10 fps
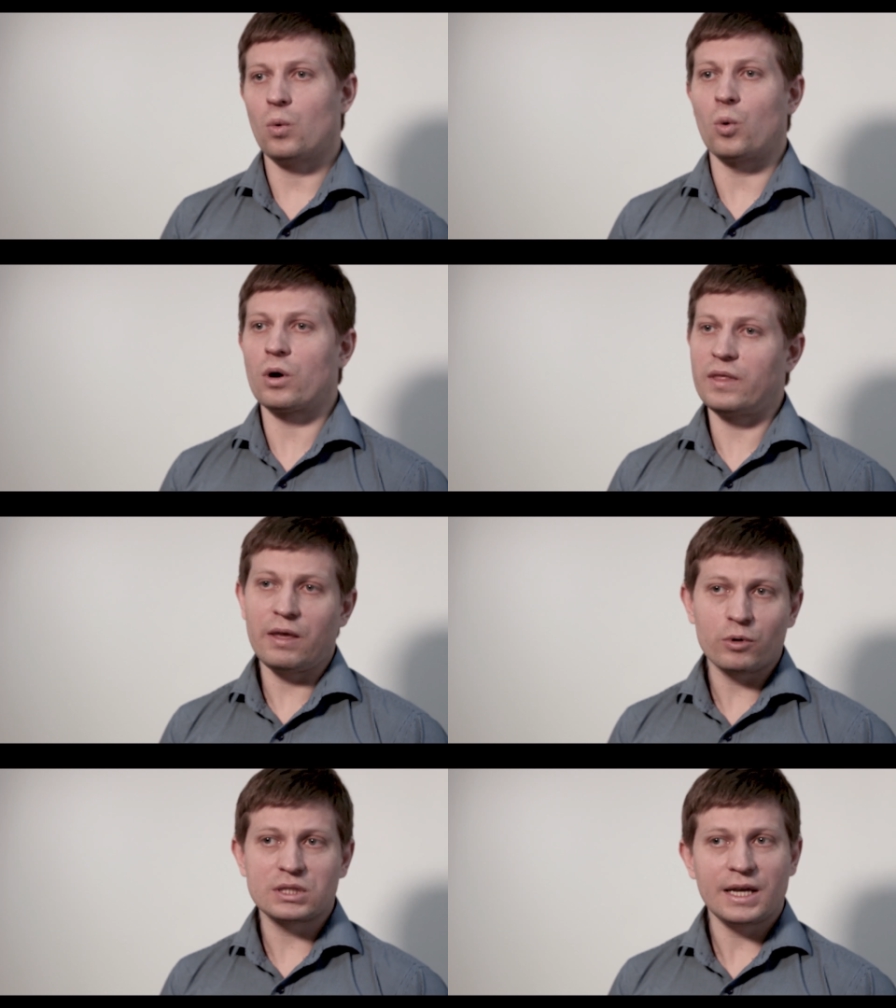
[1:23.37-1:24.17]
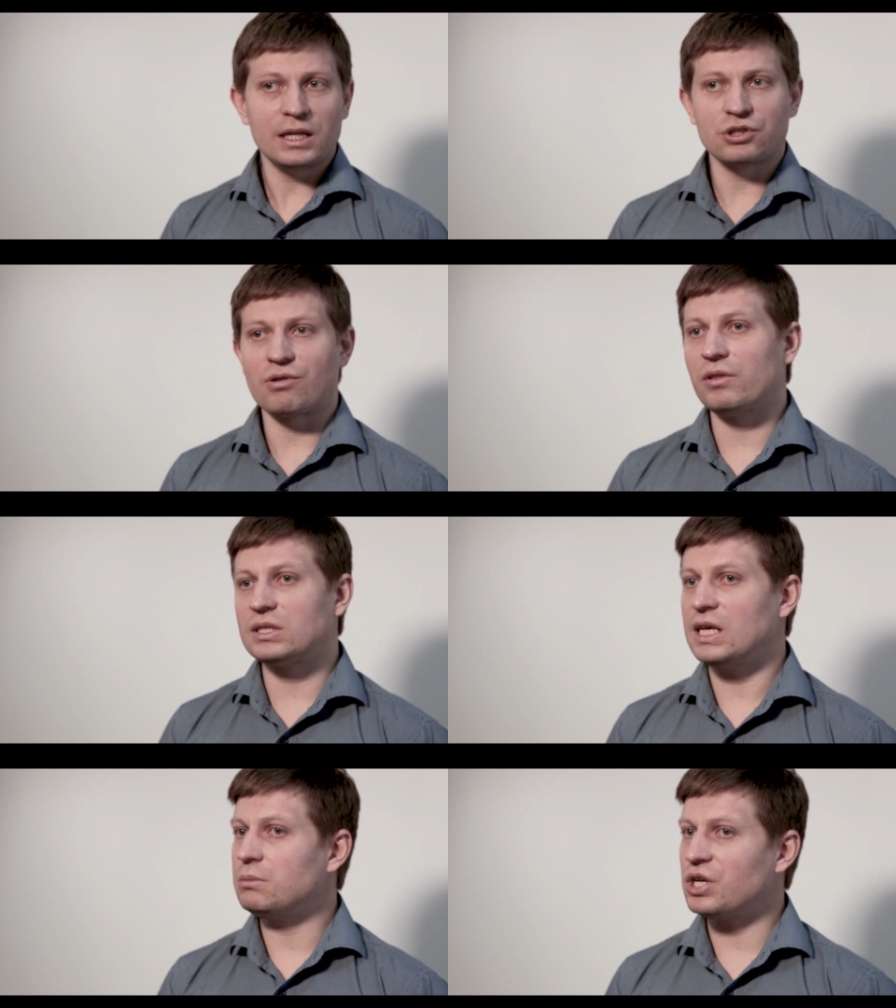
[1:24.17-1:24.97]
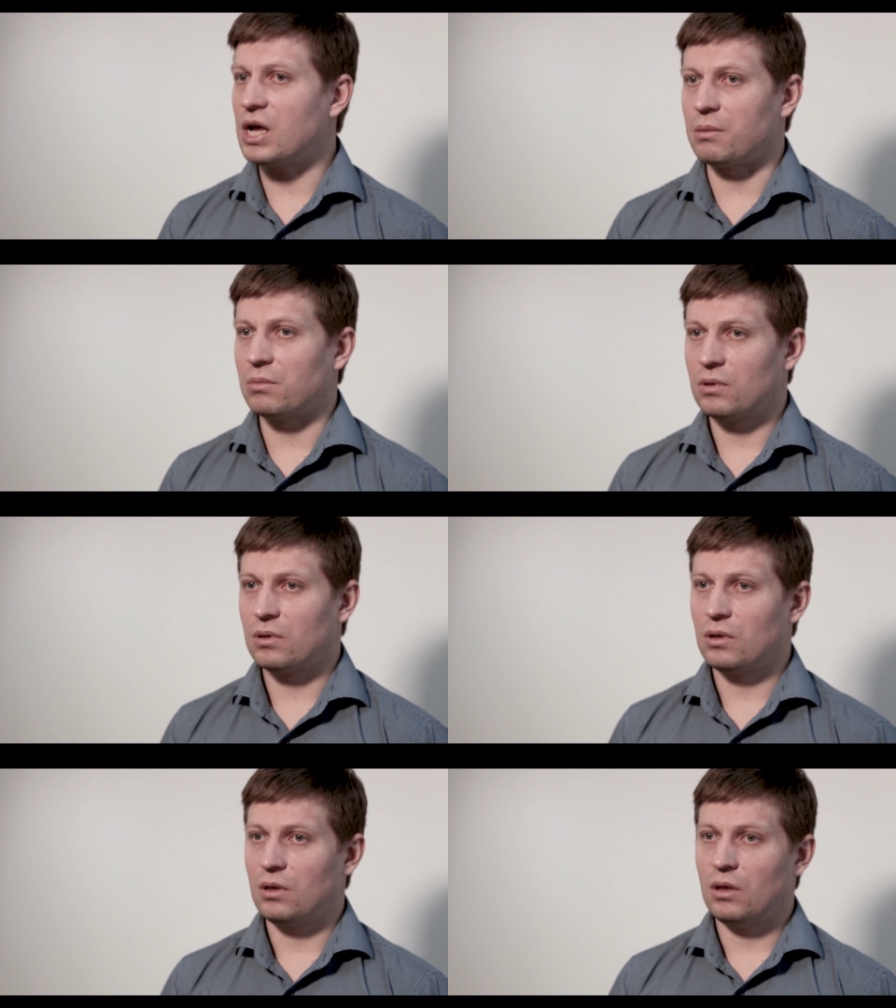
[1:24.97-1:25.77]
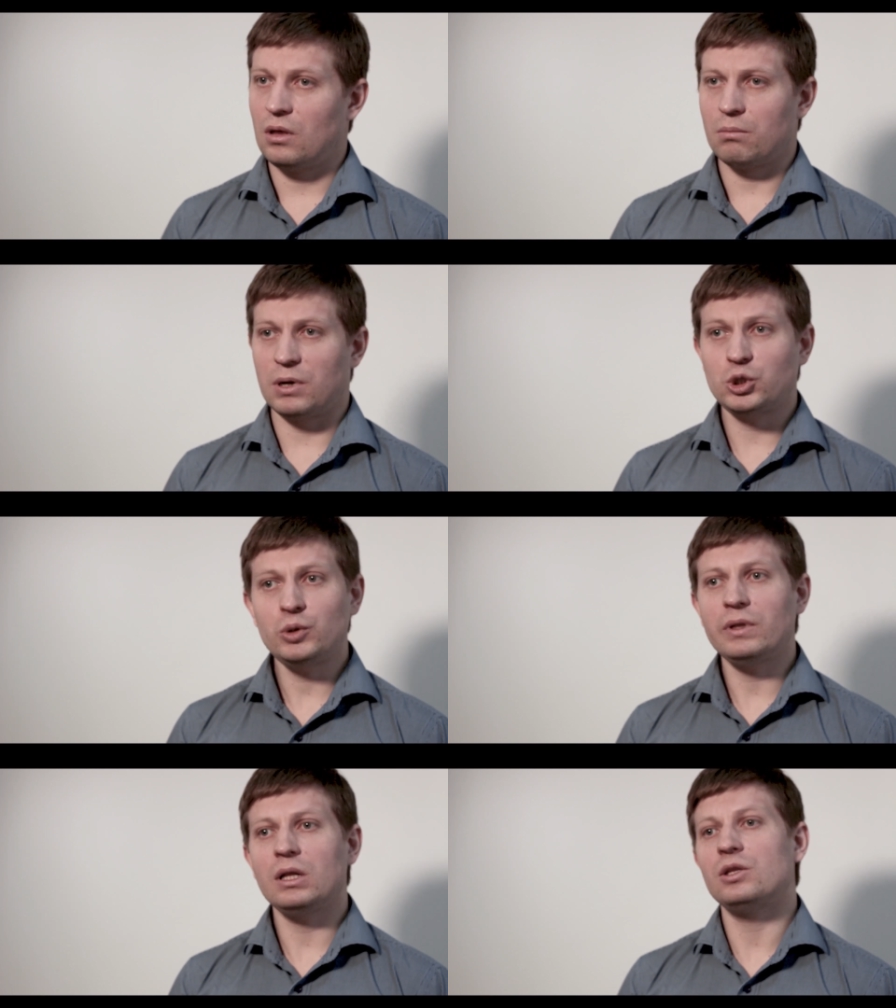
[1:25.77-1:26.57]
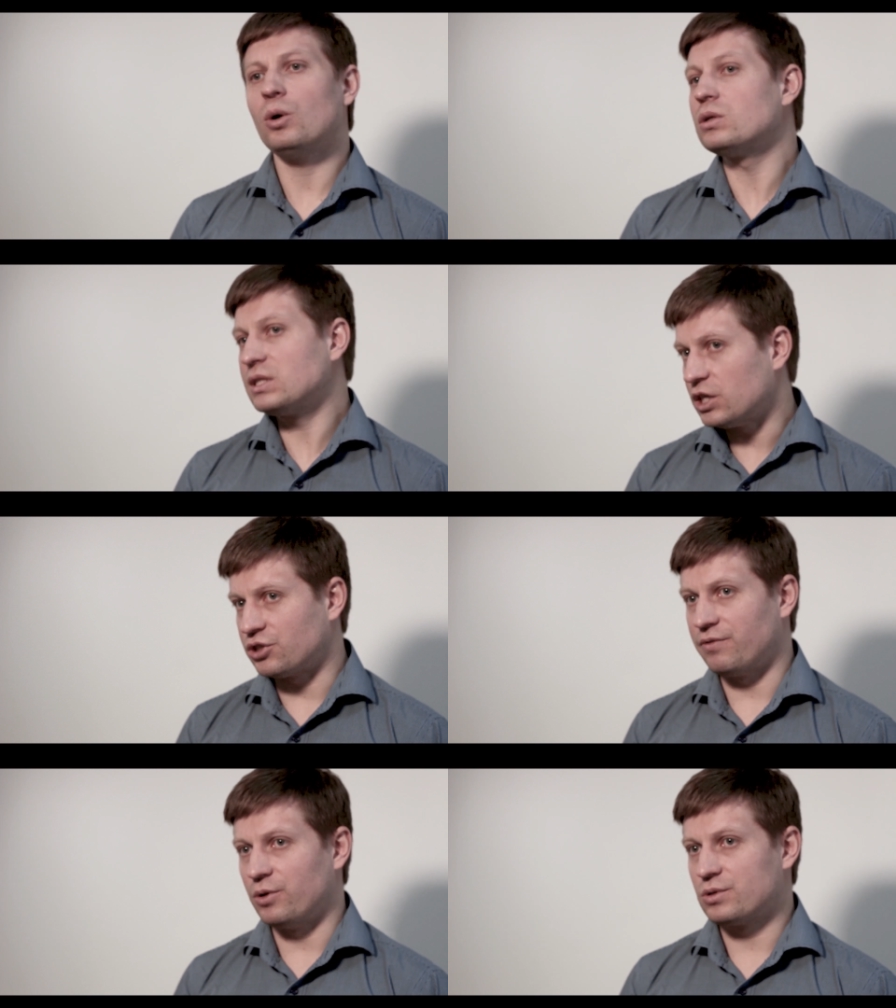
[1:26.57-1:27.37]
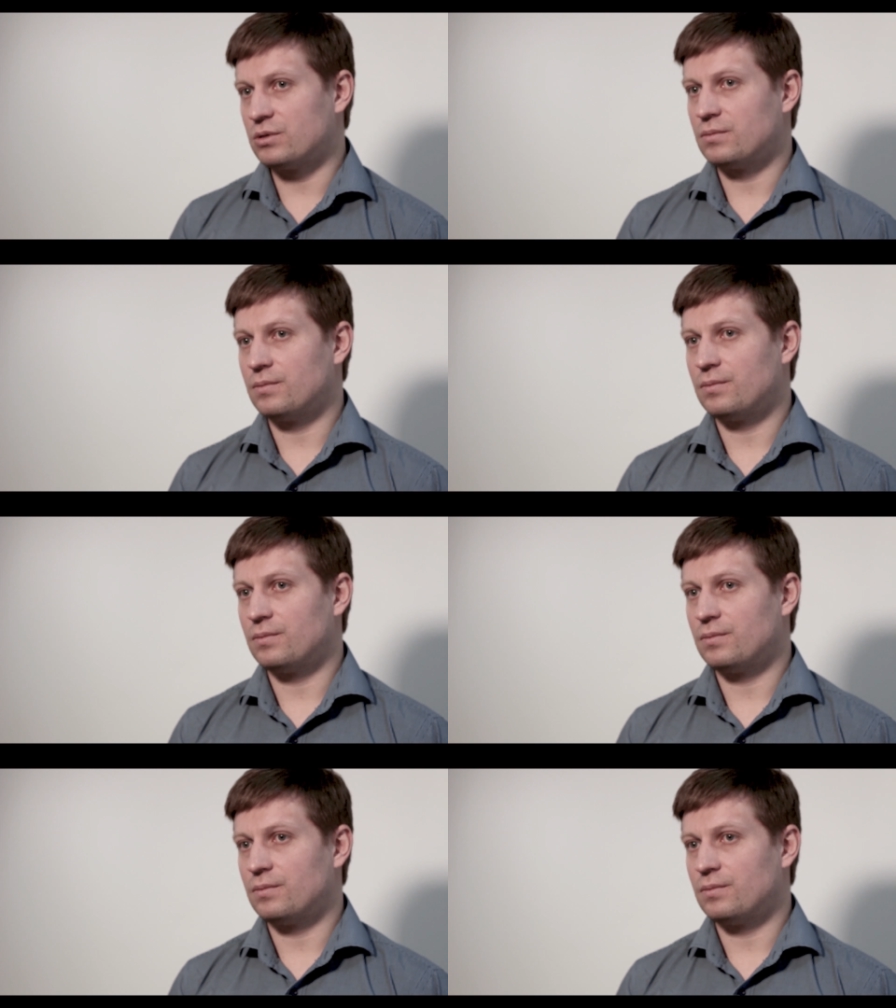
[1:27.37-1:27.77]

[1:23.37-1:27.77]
or they were sent around the same time. But should we delete all such reviews?